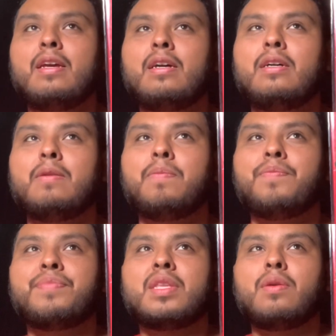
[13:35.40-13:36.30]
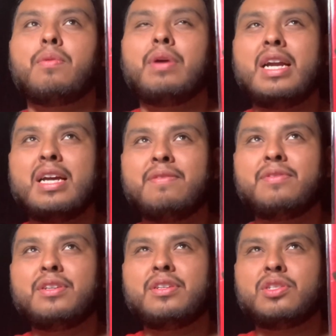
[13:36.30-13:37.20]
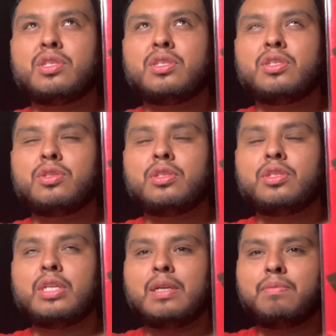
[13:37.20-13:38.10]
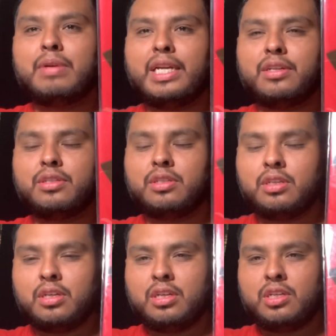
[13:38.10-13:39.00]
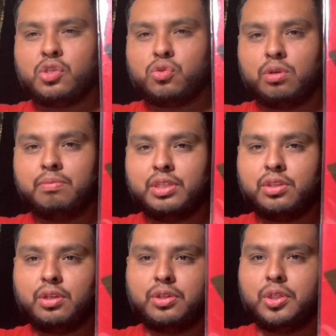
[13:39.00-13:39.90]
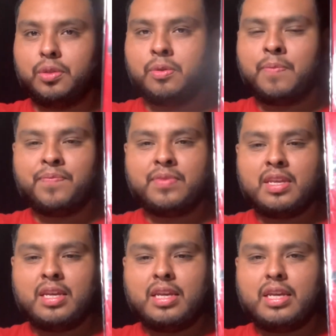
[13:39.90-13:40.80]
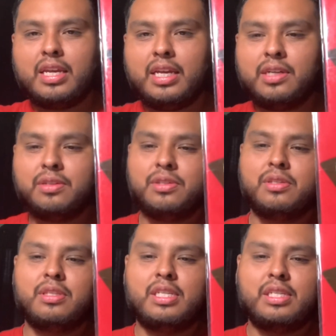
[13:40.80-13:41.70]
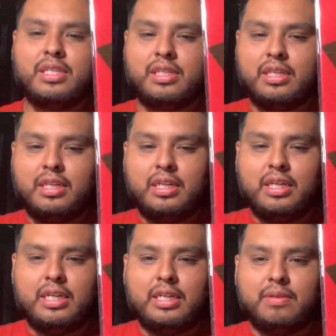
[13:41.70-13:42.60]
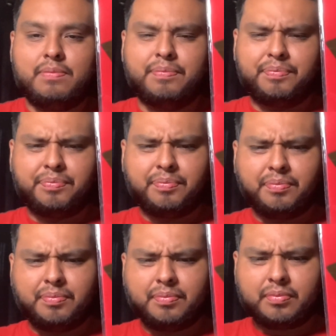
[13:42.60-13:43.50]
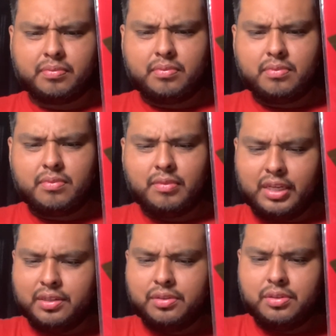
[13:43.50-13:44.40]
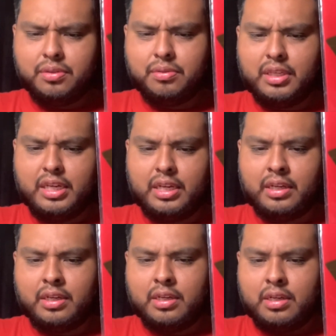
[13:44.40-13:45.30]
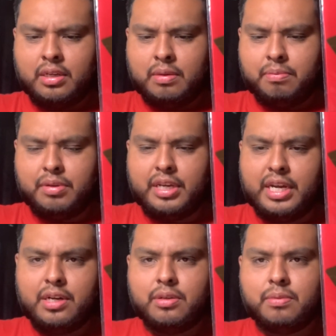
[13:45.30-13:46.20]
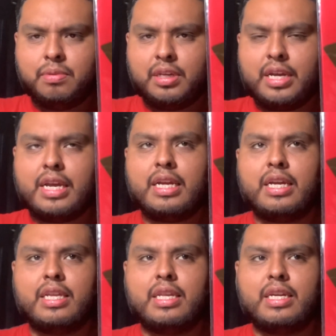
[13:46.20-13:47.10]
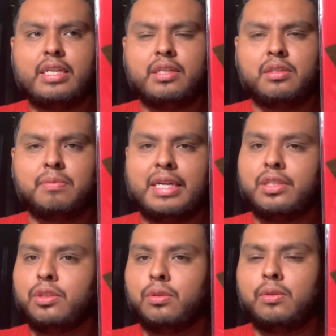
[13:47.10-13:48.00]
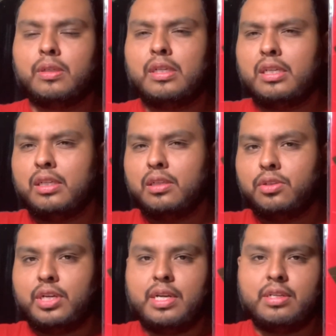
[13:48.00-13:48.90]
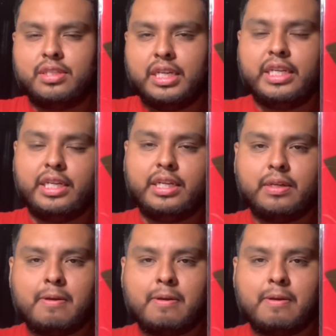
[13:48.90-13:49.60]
right after Chet Baker's trumpet solo, it goes to this um, it goes to the piano playing, and then it goes back to Chet singing.